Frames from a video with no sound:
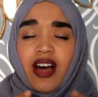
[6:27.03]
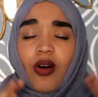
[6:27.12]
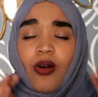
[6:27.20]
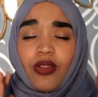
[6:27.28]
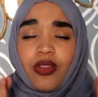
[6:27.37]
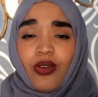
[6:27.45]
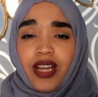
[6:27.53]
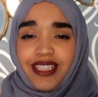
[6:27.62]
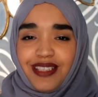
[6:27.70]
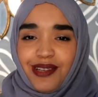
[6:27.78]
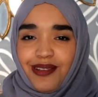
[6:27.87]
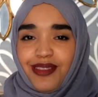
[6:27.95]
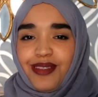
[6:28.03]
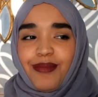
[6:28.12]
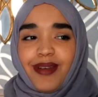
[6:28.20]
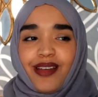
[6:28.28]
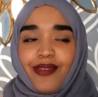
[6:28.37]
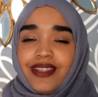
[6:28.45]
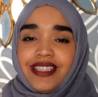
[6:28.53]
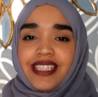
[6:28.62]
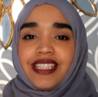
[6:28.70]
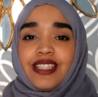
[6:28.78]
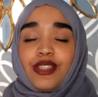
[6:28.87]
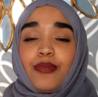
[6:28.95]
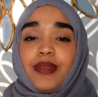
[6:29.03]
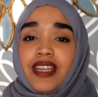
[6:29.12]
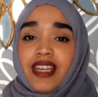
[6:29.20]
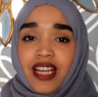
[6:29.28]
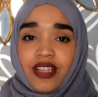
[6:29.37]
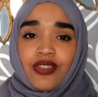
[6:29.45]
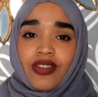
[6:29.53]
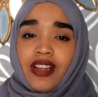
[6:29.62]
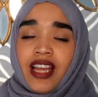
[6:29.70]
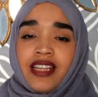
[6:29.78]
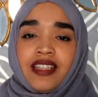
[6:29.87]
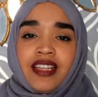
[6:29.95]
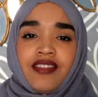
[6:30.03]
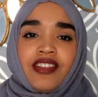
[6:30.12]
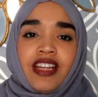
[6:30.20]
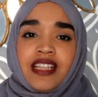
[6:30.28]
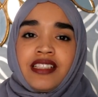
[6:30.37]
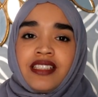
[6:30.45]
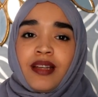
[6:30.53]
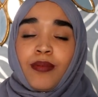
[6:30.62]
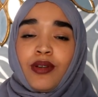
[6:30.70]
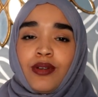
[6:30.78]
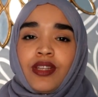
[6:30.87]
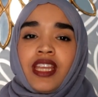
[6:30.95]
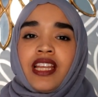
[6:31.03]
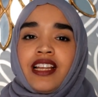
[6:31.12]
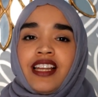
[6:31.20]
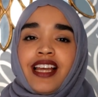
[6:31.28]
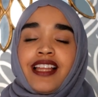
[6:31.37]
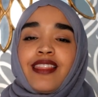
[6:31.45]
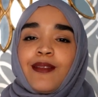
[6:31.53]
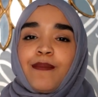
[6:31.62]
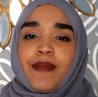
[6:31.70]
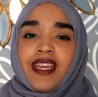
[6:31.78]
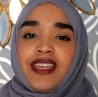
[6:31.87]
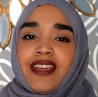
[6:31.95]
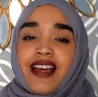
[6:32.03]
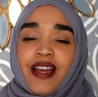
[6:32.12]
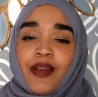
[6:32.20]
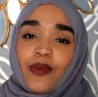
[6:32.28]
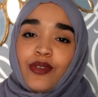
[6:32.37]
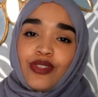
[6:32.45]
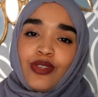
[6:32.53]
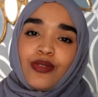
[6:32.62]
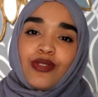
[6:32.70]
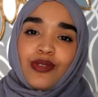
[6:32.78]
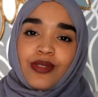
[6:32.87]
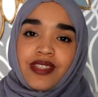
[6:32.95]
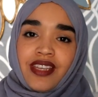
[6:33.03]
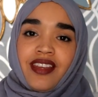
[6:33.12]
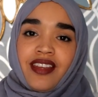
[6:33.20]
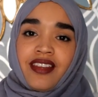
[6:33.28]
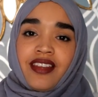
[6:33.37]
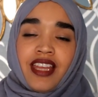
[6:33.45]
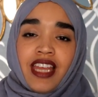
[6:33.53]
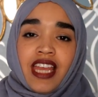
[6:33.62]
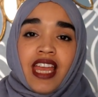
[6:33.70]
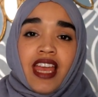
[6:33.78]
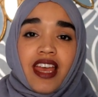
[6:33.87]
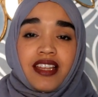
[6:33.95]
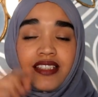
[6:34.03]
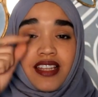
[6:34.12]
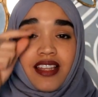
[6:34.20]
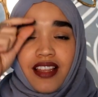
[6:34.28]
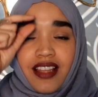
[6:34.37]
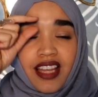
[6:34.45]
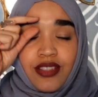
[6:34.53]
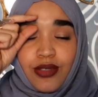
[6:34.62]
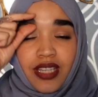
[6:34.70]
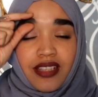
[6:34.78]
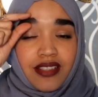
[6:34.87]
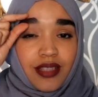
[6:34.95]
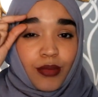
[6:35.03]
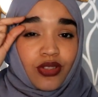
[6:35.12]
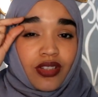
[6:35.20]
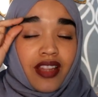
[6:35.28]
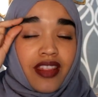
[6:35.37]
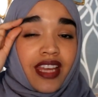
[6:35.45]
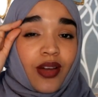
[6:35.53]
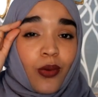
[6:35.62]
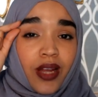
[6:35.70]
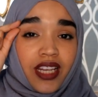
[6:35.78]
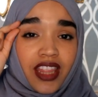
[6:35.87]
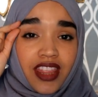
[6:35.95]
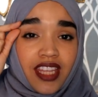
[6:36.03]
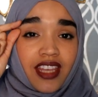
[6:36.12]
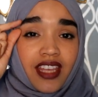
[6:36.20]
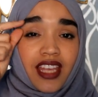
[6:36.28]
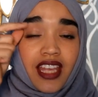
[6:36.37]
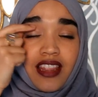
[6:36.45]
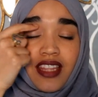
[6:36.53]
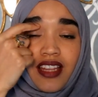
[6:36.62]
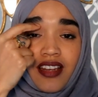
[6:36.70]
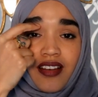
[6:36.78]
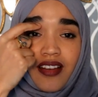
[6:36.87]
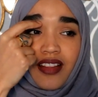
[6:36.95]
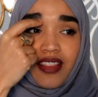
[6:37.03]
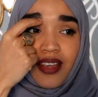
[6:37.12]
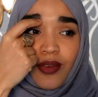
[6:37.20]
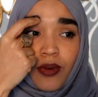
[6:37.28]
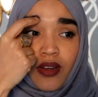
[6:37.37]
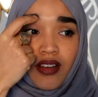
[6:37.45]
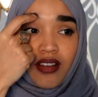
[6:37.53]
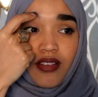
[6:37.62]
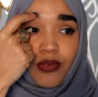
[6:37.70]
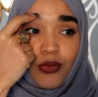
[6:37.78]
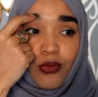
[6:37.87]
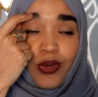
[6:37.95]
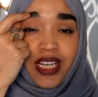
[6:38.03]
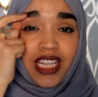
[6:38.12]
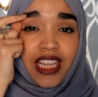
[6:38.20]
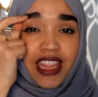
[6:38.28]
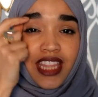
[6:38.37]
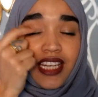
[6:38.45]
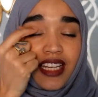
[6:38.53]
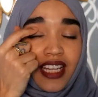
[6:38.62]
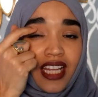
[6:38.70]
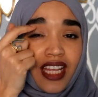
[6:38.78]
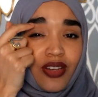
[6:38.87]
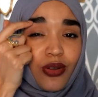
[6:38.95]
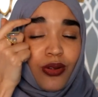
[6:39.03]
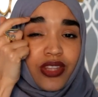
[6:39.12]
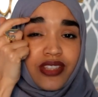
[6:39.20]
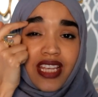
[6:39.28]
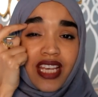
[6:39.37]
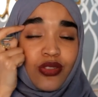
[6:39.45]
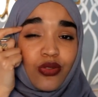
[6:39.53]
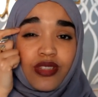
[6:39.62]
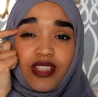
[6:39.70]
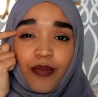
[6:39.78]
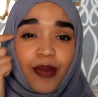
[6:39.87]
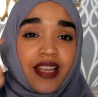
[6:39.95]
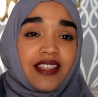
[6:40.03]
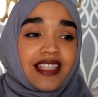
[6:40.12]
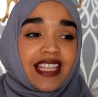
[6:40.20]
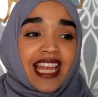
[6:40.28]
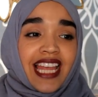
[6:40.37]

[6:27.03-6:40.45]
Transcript: Although I told them I wanted it to be natural, I never ended up looking like the me I was used to seeing. And as you can see, mashallah, they're quite thick. And then they were really thin and I had all this extra space.